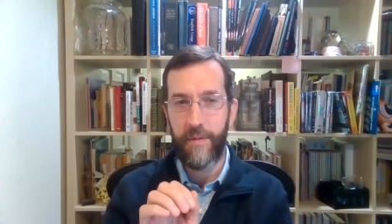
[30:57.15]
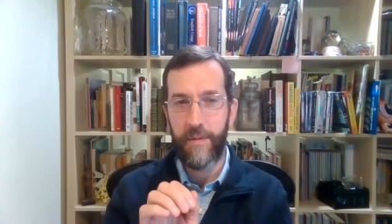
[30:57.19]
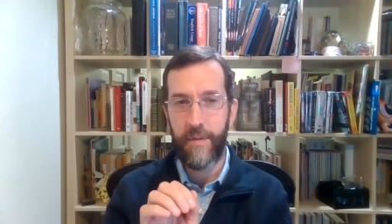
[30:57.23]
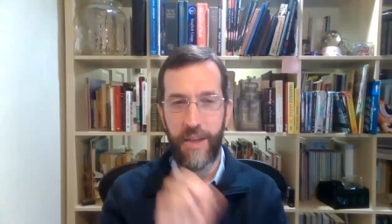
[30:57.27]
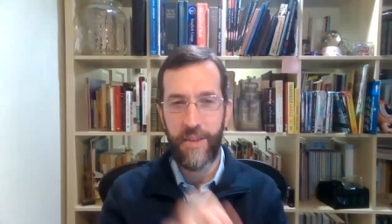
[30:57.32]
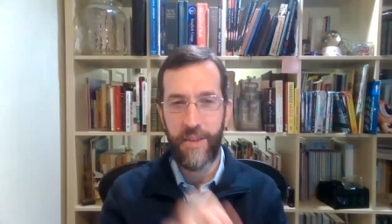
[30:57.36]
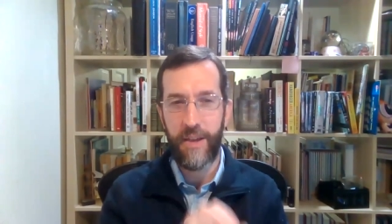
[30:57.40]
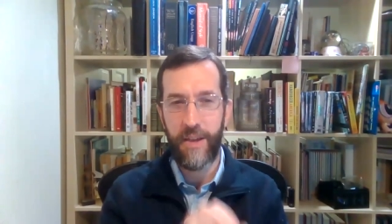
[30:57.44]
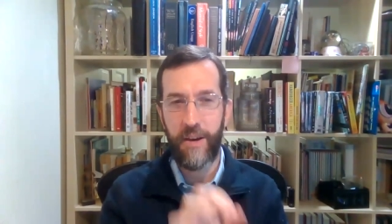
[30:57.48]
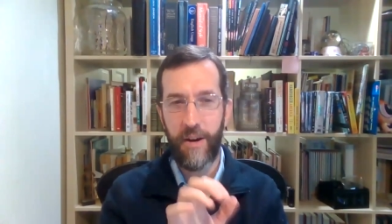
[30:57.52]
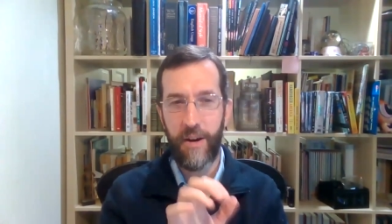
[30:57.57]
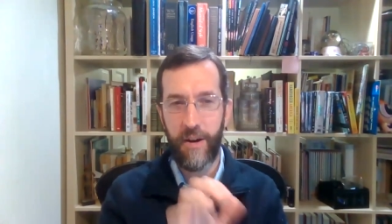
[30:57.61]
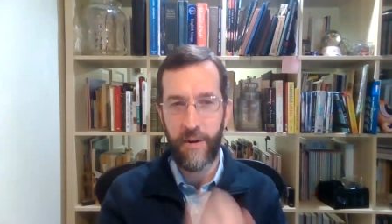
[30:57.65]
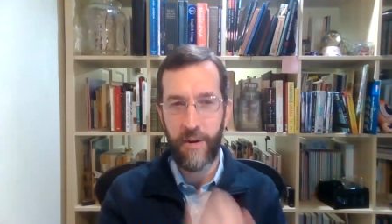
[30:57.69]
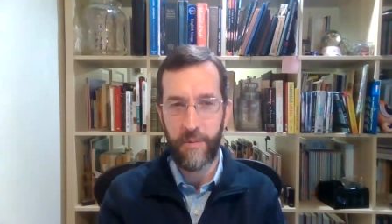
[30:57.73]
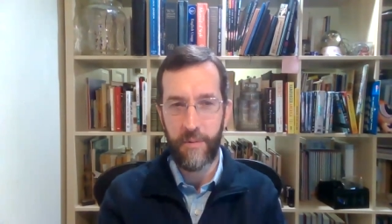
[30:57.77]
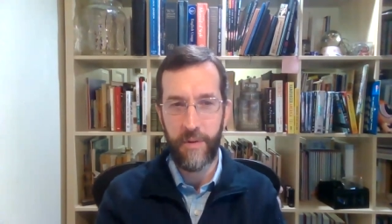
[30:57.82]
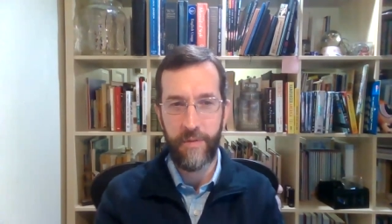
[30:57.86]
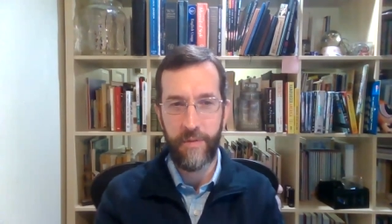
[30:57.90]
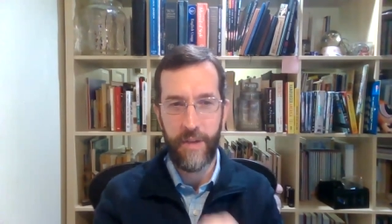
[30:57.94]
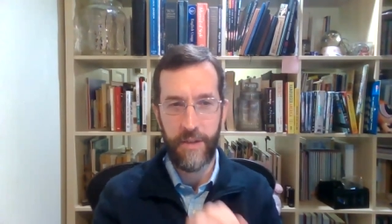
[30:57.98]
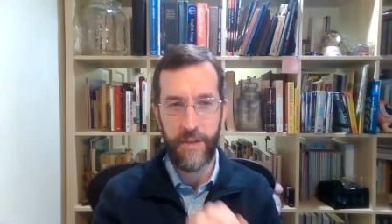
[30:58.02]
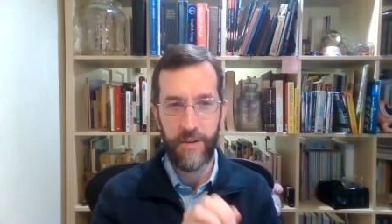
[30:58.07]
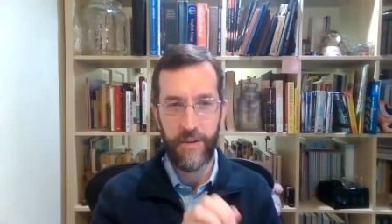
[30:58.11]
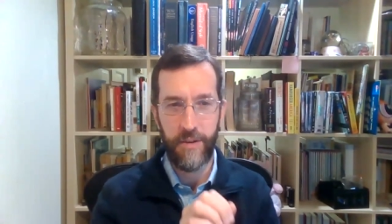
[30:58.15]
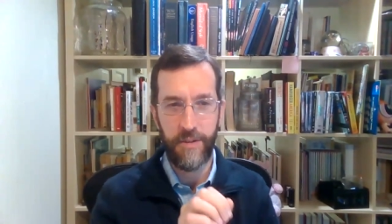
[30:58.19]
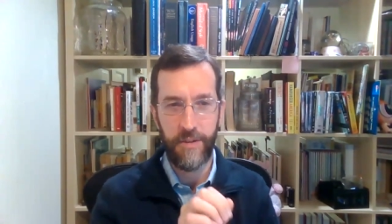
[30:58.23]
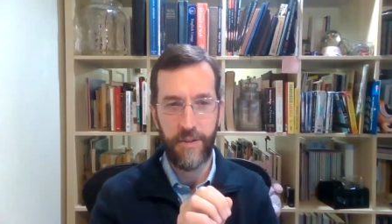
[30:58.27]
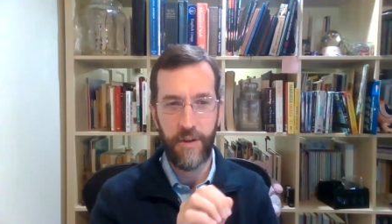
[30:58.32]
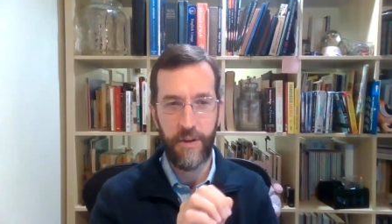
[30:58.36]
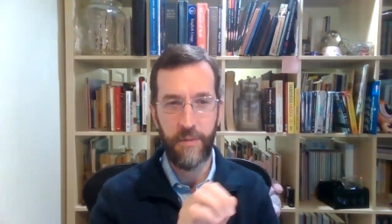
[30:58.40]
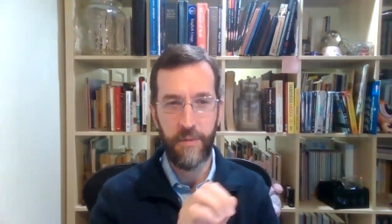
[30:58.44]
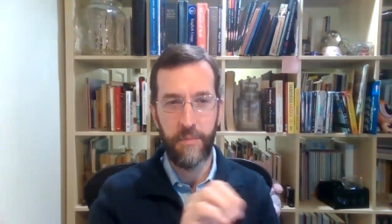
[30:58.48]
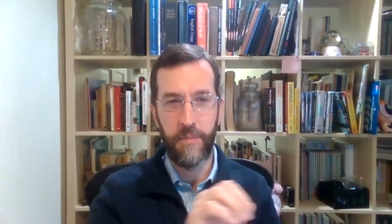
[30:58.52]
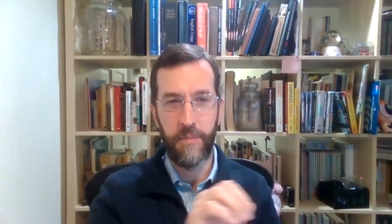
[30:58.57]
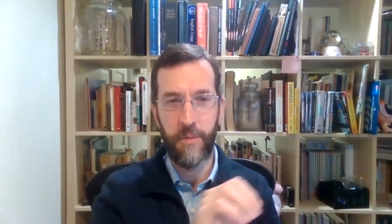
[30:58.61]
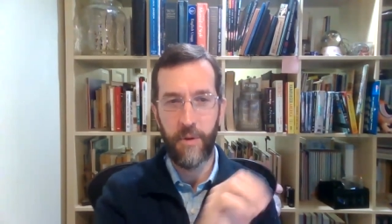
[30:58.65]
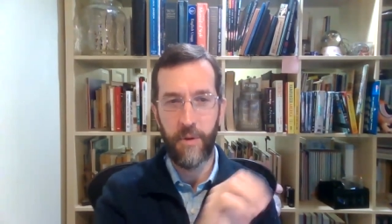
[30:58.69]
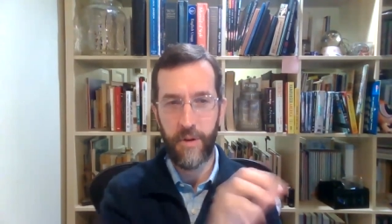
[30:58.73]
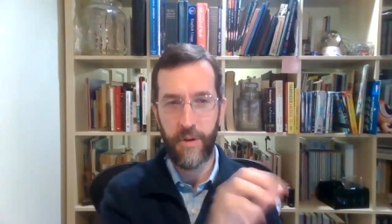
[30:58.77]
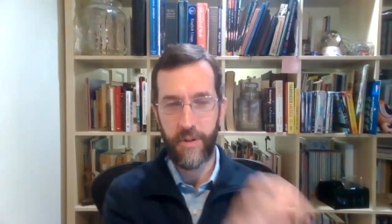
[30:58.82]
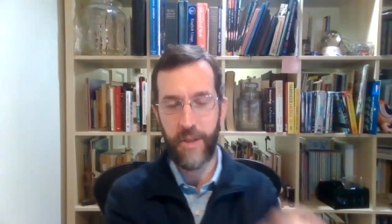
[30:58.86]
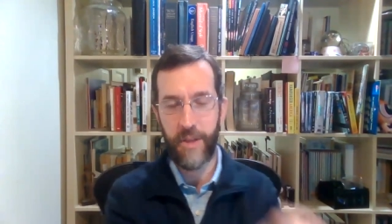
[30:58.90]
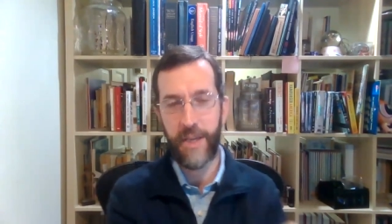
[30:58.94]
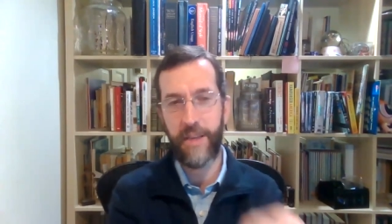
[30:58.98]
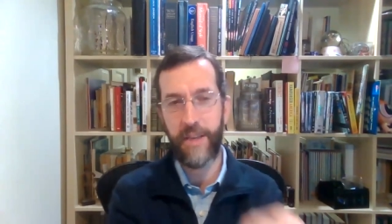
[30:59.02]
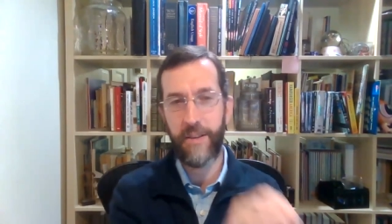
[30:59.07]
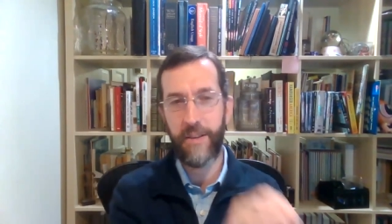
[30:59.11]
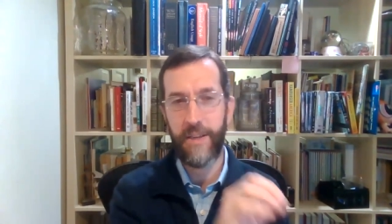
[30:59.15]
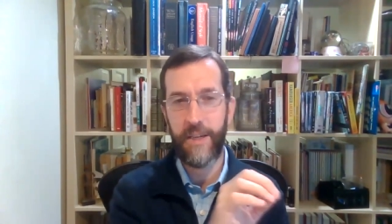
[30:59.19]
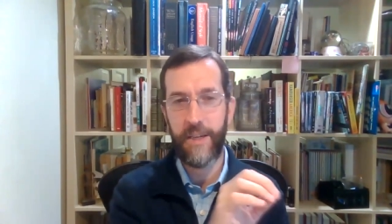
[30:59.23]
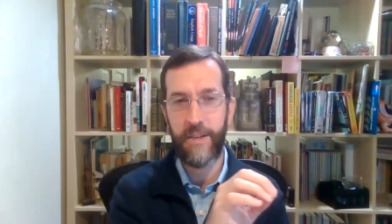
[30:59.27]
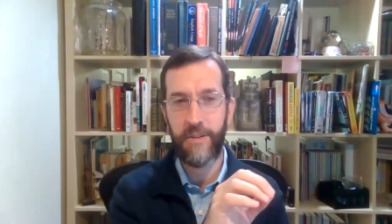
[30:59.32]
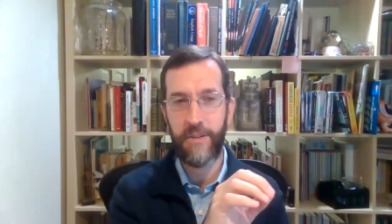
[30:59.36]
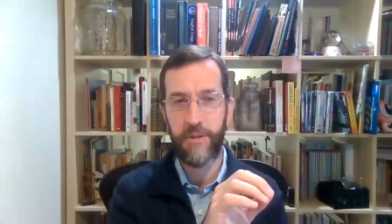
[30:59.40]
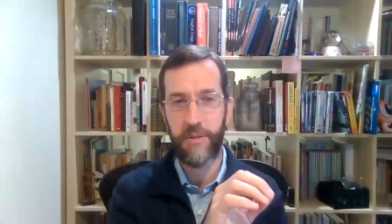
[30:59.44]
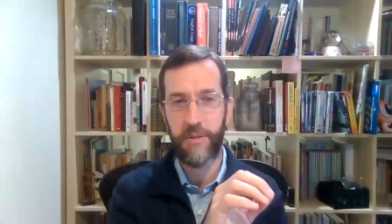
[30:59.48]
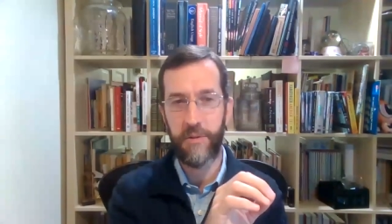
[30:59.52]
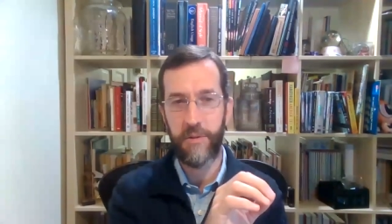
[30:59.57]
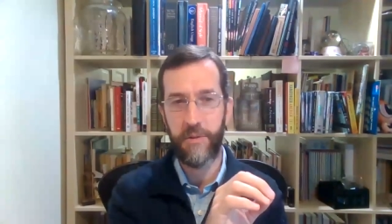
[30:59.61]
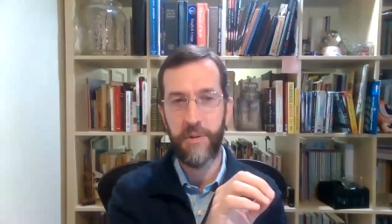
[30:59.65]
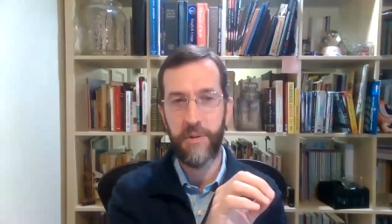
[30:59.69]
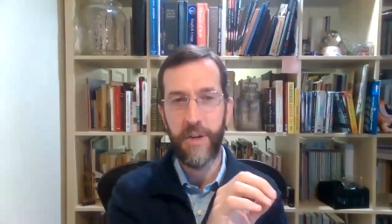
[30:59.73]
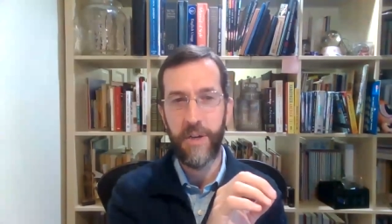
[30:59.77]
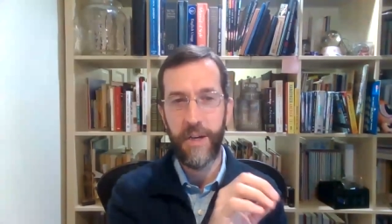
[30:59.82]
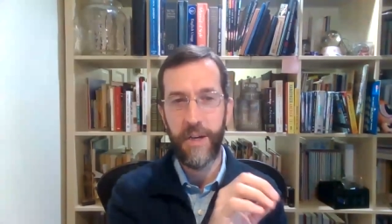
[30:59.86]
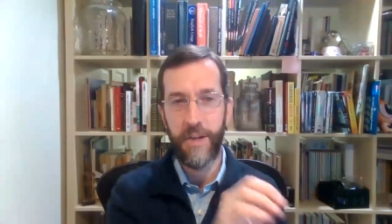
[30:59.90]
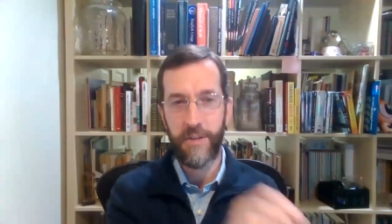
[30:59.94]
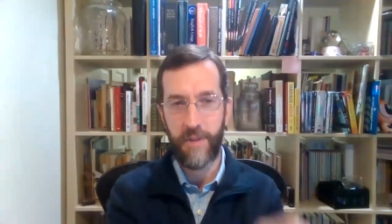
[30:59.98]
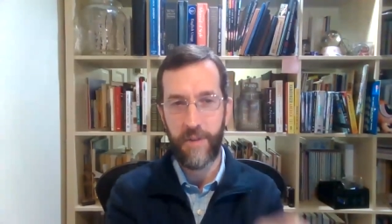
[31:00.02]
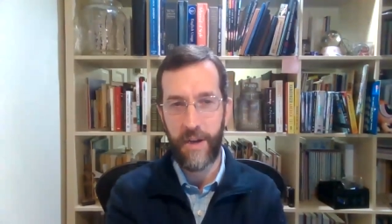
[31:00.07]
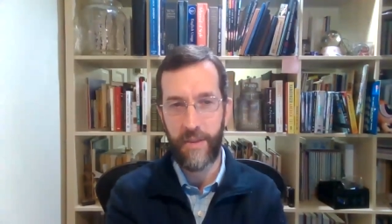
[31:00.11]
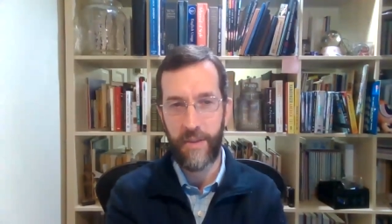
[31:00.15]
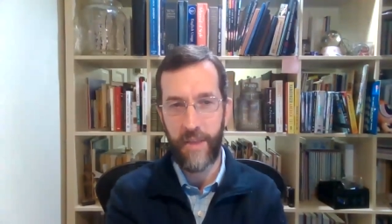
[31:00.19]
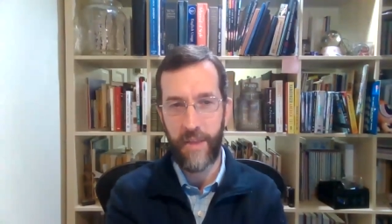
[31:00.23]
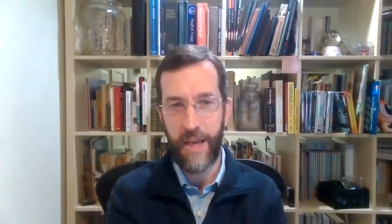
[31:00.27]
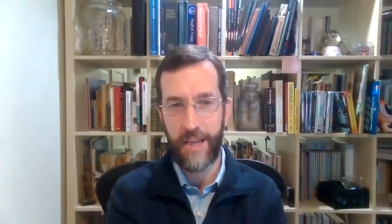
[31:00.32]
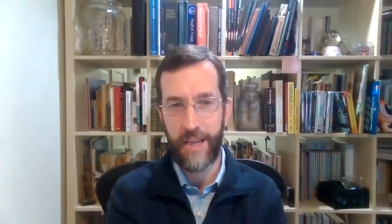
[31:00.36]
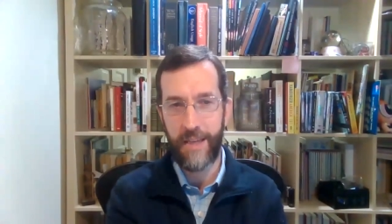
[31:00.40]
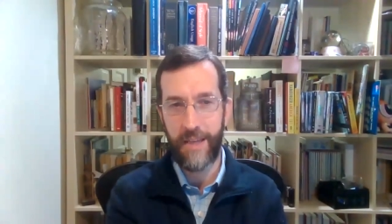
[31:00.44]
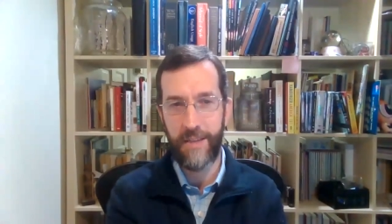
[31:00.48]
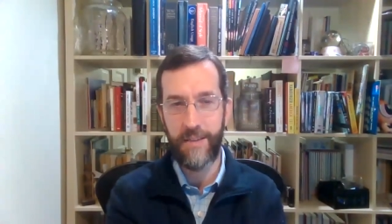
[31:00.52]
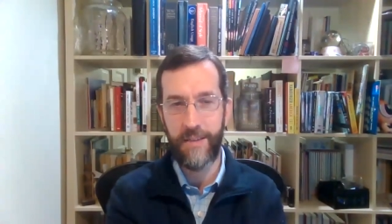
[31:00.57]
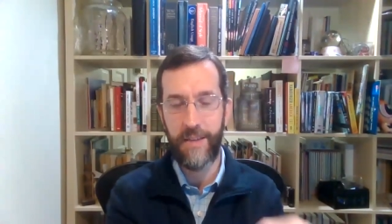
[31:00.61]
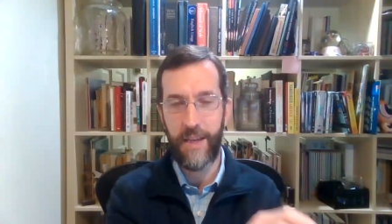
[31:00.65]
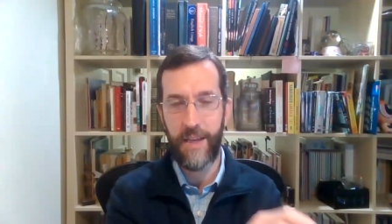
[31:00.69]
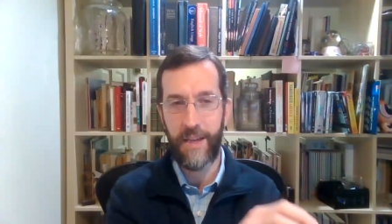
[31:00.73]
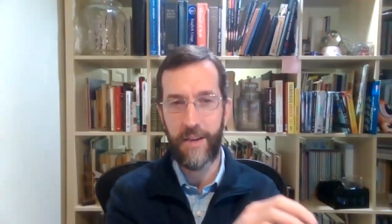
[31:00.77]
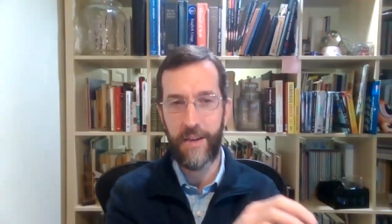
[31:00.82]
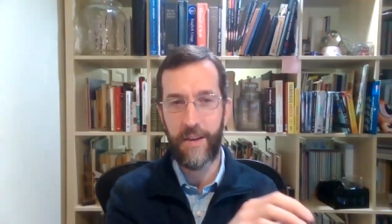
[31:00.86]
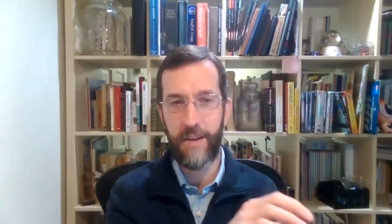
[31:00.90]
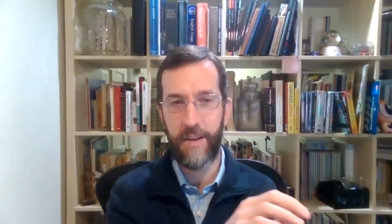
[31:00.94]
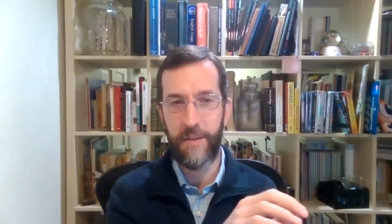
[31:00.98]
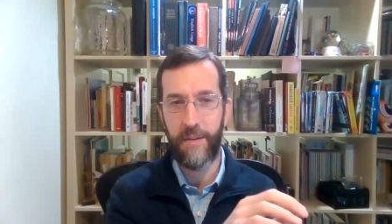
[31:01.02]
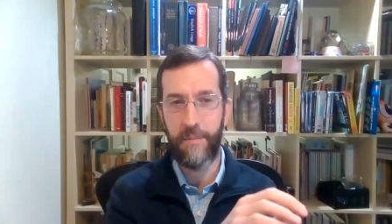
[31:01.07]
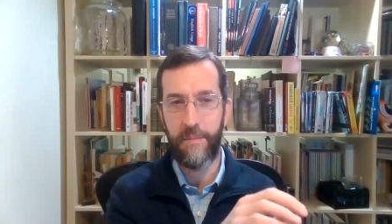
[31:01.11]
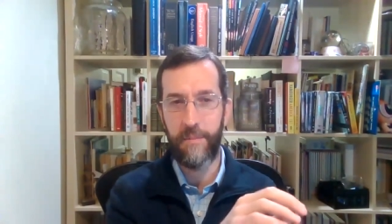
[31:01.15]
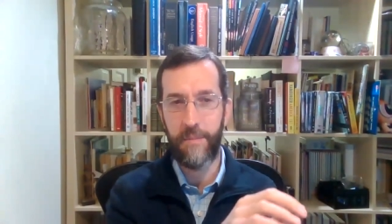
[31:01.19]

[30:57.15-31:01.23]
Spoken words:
I think hardware vendors are more likely to try and lock in data